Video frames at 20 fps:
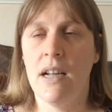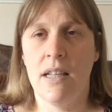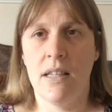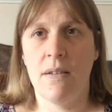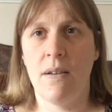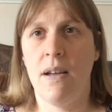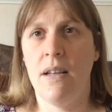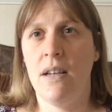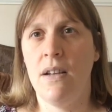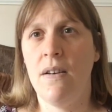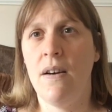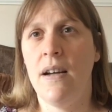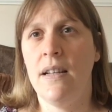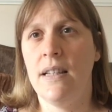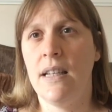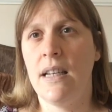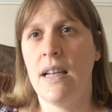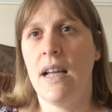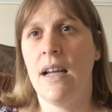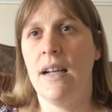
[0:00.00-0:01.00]
so I know I
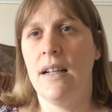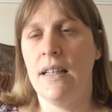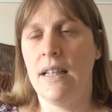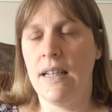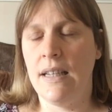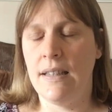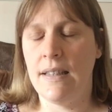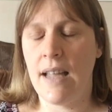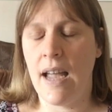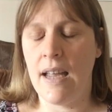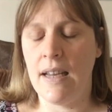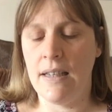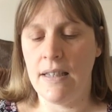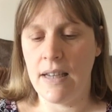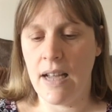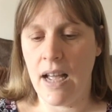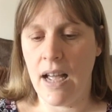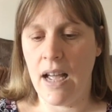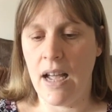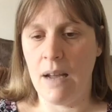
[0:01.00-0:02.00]
did it at least 10
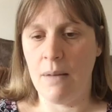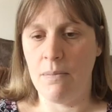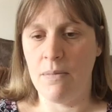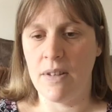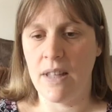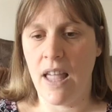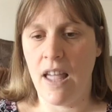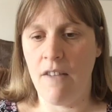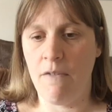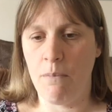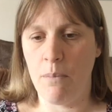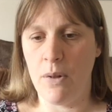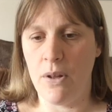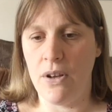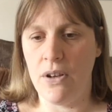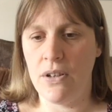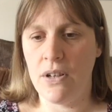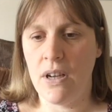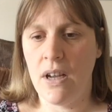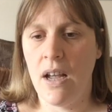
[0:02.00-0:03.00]
times, gave
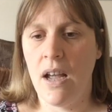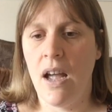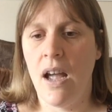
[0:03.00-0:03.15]
blood,